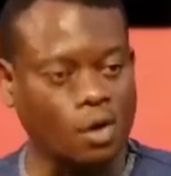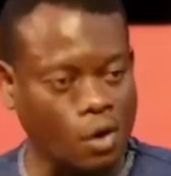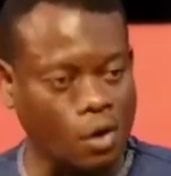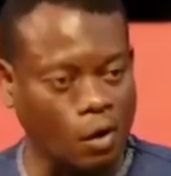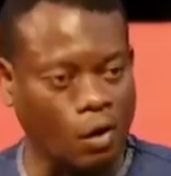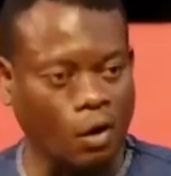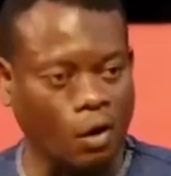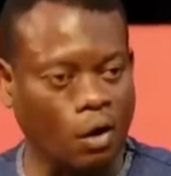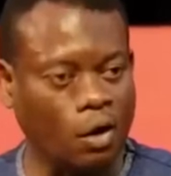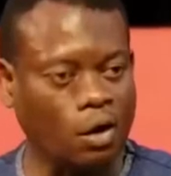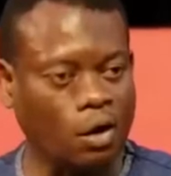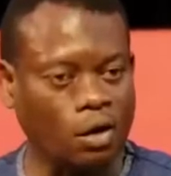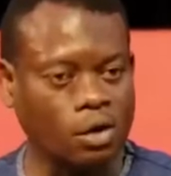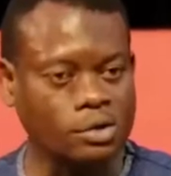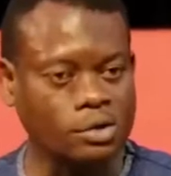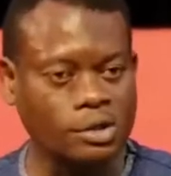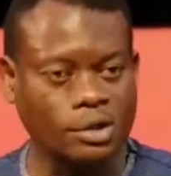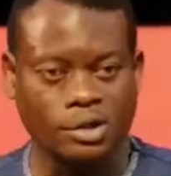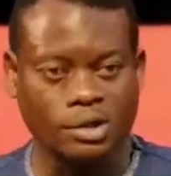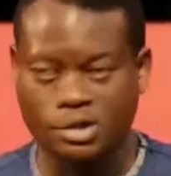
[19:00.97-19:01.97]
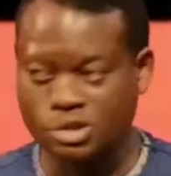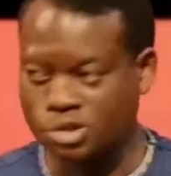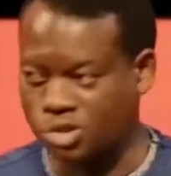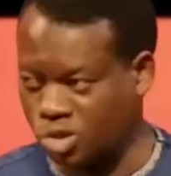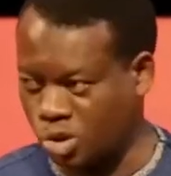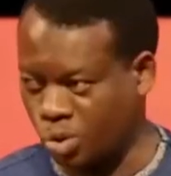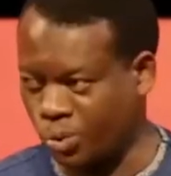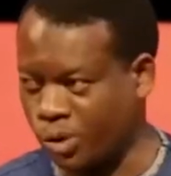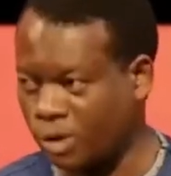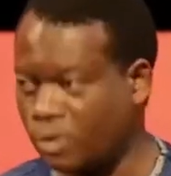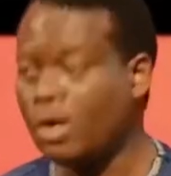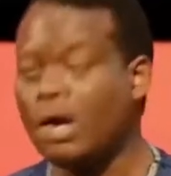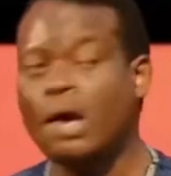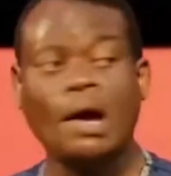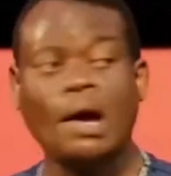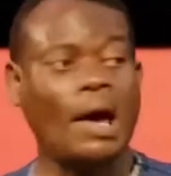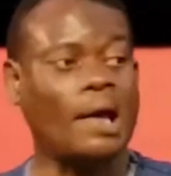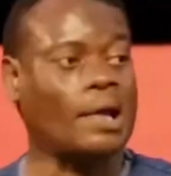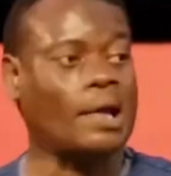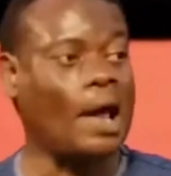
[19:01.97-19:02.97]
God is doing.
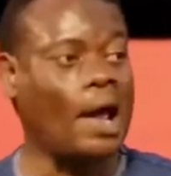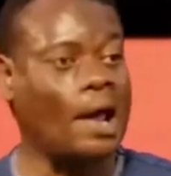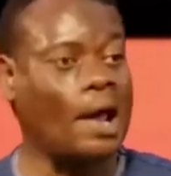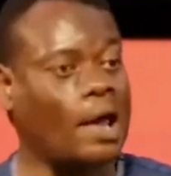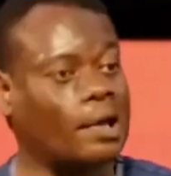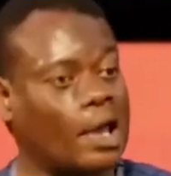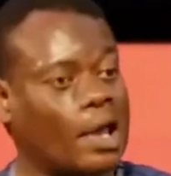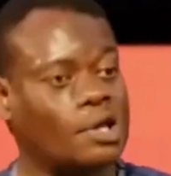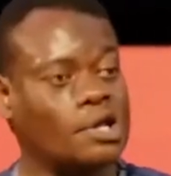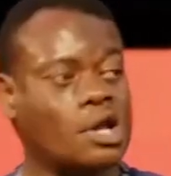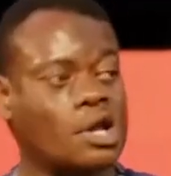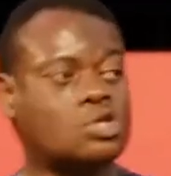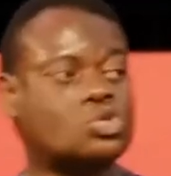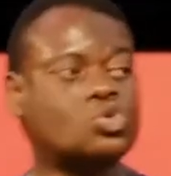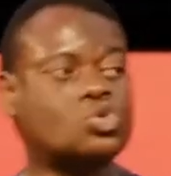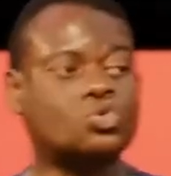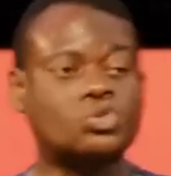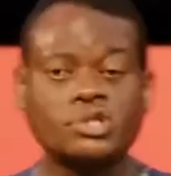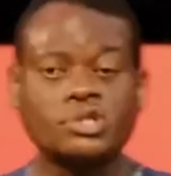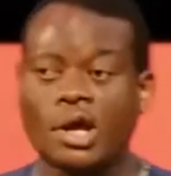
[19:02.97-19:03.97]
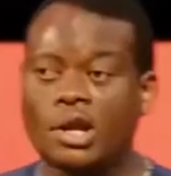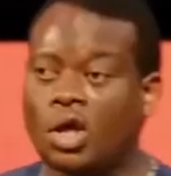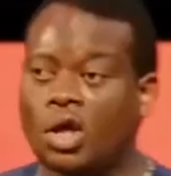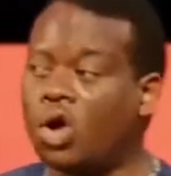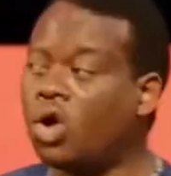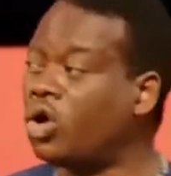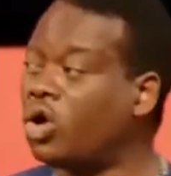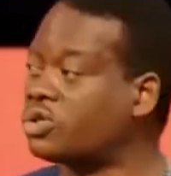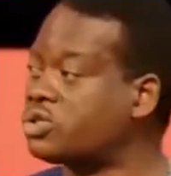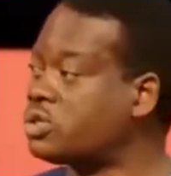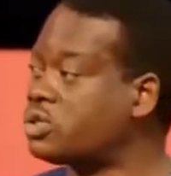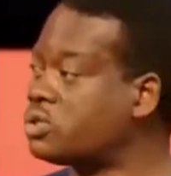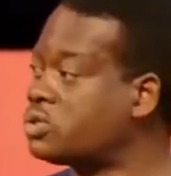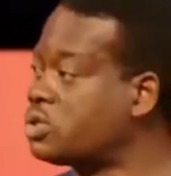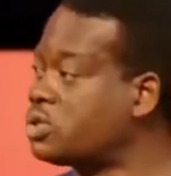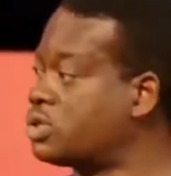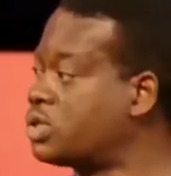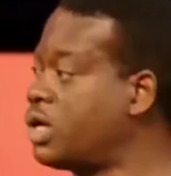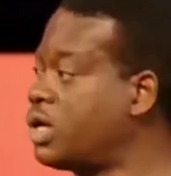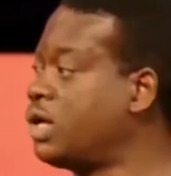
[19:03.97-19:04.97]
And, and I need to tell us
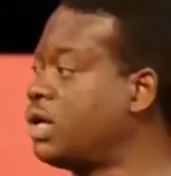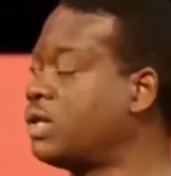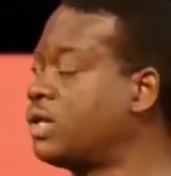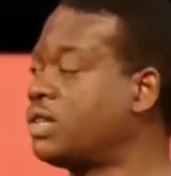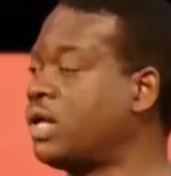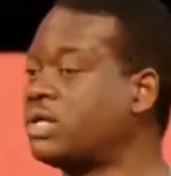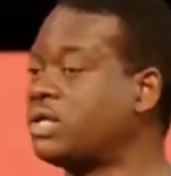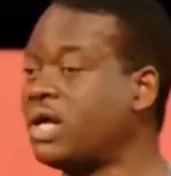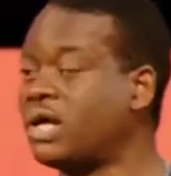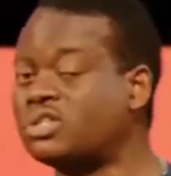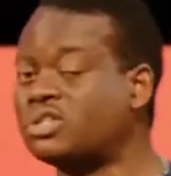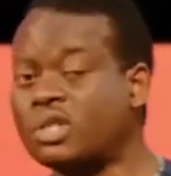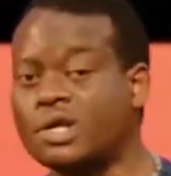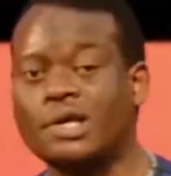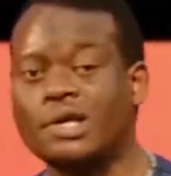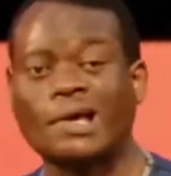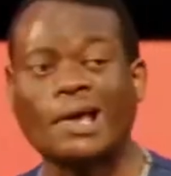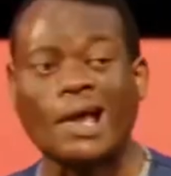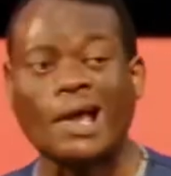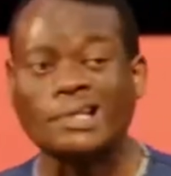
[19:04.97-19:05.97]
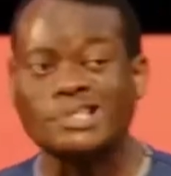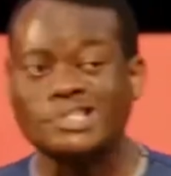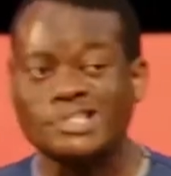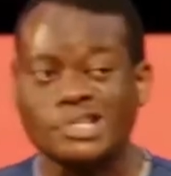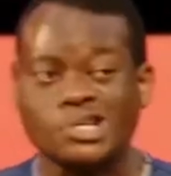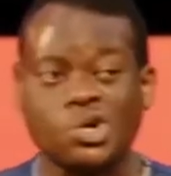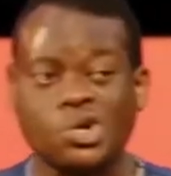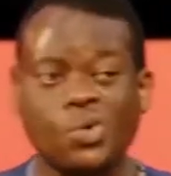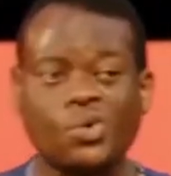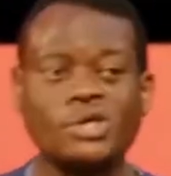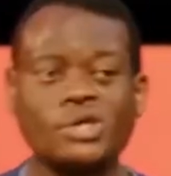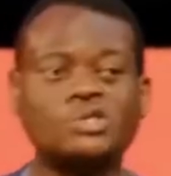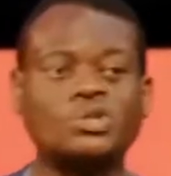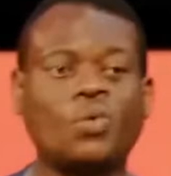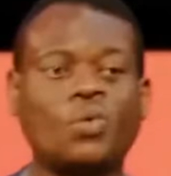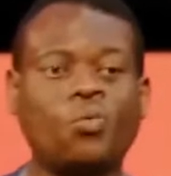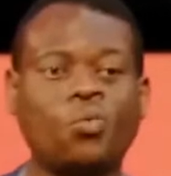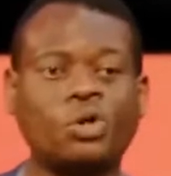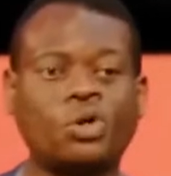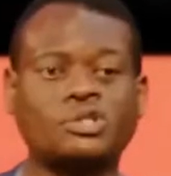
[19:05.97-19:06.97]
today that there are three categories
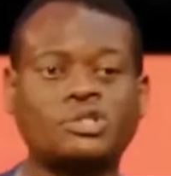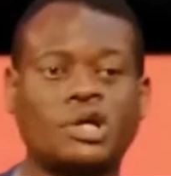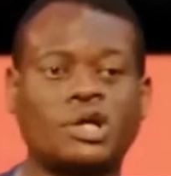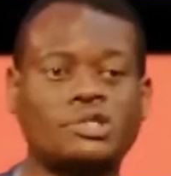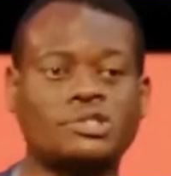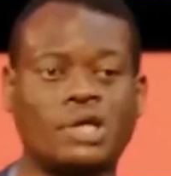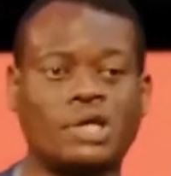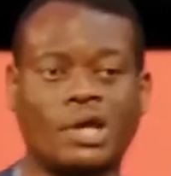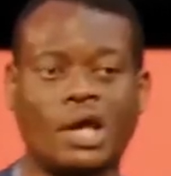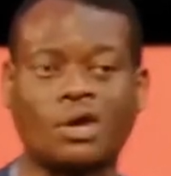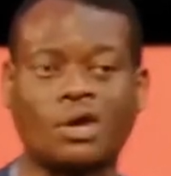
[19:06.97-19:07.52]
of watchers that are